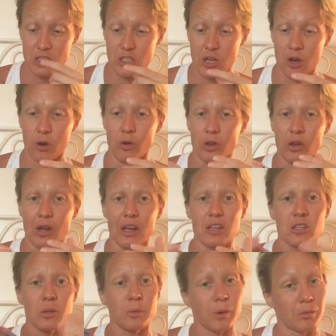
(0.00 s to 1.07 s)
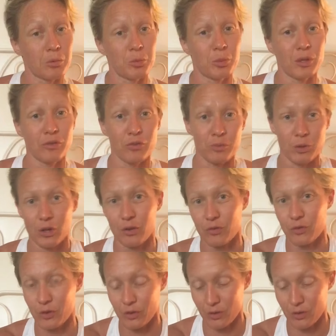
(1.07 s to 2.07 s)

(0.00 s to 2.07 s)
So you guys are probably familiar